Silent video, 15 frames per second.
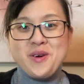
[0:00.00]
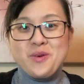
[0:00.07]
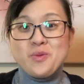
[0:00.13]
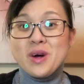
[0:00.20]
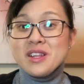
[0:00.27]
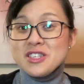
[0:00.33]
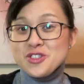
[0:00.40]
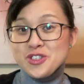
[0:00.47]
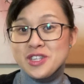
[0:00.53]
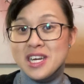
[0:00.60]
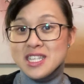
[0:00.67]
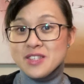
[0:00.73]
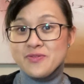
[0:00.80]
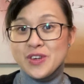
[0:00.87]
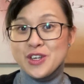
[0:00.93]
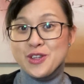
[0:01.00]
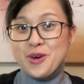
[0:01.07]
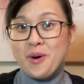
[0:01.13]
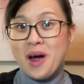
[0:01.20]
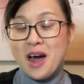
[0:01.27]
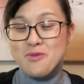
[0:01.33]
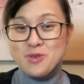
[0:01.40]
Well, in today's
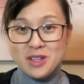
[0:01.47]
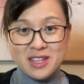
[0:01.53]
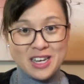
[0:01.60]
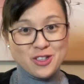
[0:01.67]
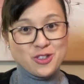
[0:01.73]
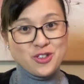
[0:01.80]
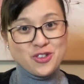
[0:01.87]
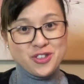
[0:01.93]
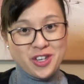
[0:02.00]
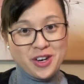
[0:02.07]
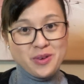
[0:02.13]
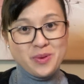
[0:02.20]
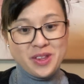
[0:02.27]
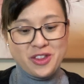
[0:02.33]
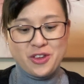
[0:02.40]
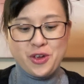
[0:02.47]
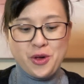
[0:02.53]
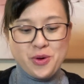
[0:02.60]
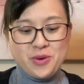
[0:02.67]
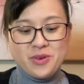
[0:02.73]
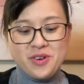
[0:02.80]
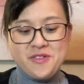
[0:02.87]
video, I would like to share with
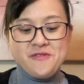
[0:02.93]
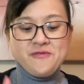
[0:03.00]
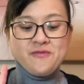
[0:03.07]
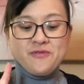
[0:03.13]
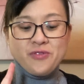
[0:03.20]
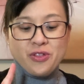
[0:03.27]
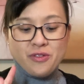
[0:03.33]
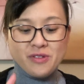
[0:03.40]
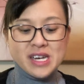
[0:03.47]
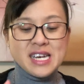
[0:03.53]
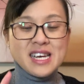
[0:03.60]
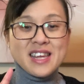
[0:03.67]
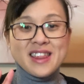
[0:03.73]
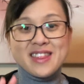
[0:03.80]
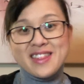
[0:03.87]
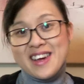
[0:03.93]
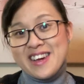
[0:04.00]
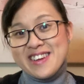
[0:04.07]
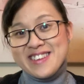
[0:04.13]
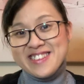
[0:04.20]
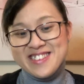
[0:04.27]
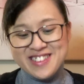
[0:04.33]
you 3
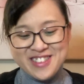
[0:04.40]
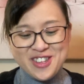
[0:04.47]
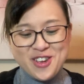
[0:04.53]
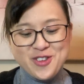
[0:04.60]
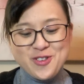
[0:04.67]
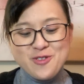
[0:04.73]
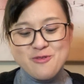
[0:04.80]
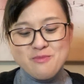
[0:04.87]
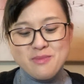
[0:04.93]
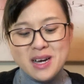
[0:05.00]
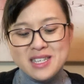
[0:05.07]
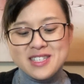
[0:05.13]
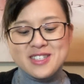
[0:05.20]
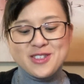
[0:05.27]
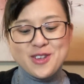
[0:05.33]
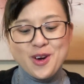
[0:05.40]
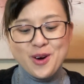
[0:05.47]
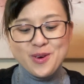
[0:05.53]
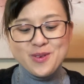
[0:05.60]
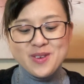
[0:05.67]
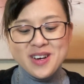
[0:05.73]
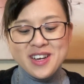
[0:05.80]
things you must
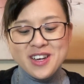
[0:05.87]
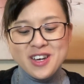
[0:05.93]
know